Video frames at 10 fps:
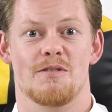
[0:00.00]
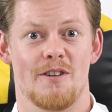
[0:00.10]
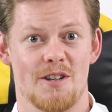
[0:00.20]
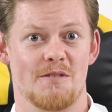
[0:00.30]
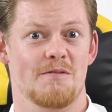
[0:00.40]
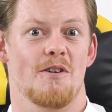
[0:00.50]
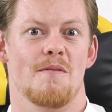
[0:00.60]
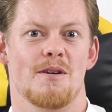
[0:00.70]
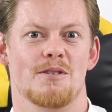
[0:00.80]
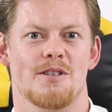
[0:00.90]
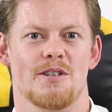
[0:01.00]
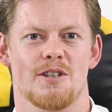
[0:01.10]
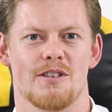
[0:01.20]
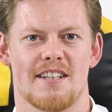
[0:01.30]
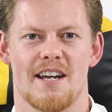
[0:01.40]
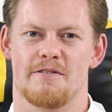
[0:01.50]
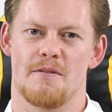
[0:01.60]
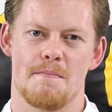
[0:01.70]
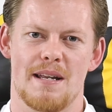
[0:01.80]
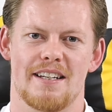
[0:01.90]
first and foremost, you should get
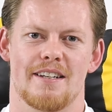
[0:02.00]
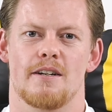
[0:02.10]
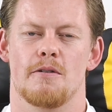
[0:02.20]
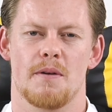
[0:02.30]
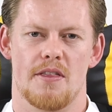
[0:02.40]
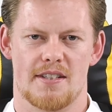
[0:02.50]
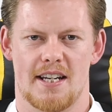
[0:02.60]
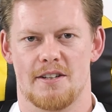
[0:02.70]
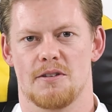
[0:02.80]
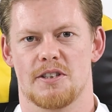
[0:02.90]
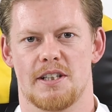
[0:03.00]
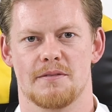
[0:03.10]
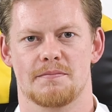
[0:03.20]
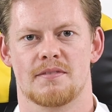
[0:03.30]
familiar with the technology.